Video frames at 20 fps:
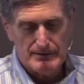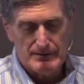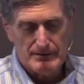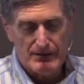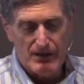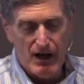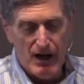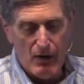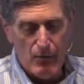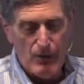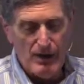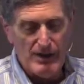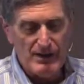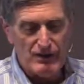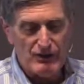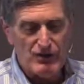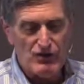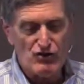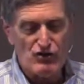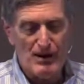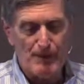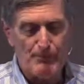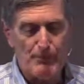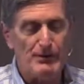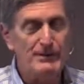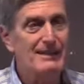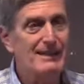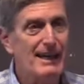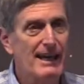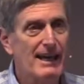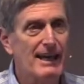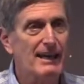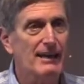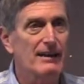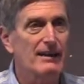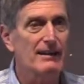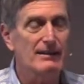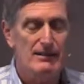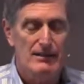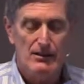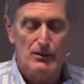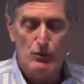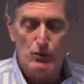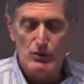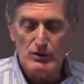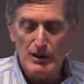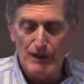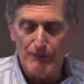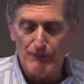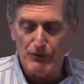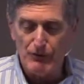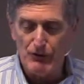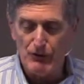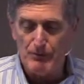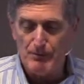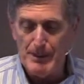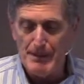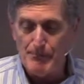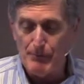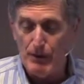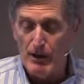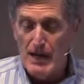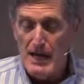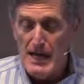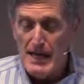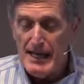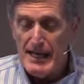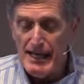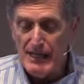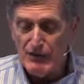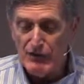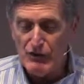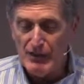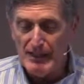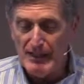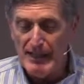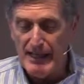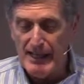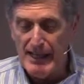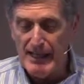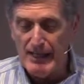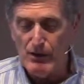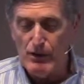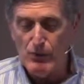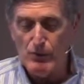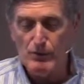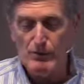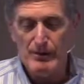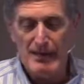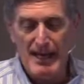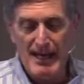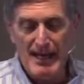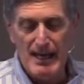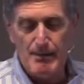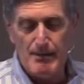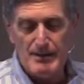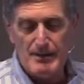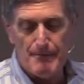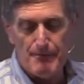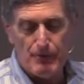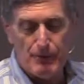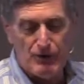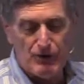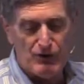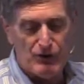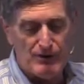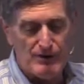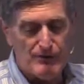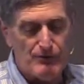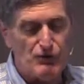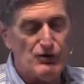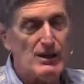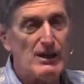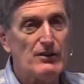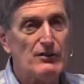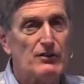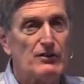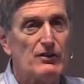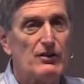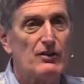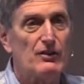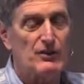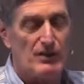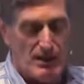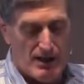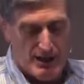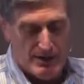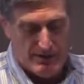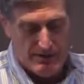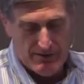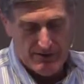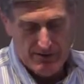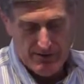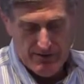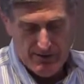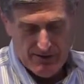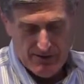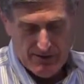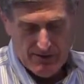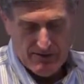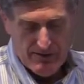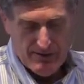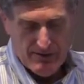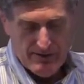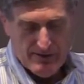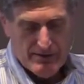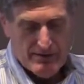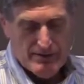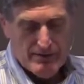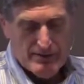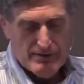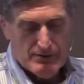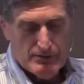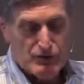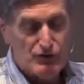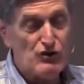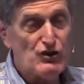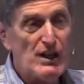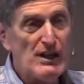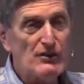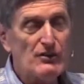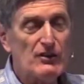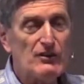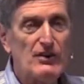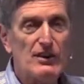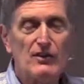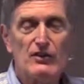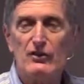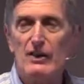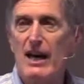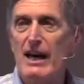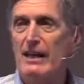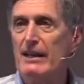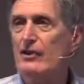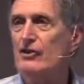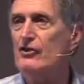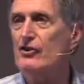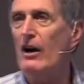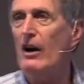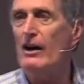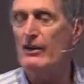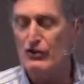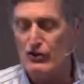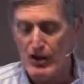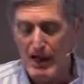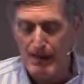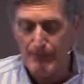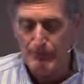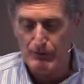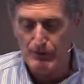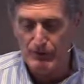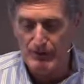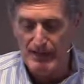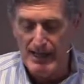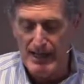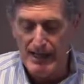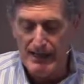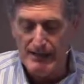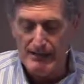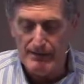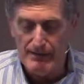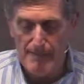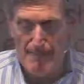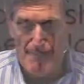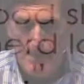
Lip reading: Yahweh is the shepherd king who comforts his people. He's the king who came in the person of Jesus, his son. It was Jesus that said in John chapter 10,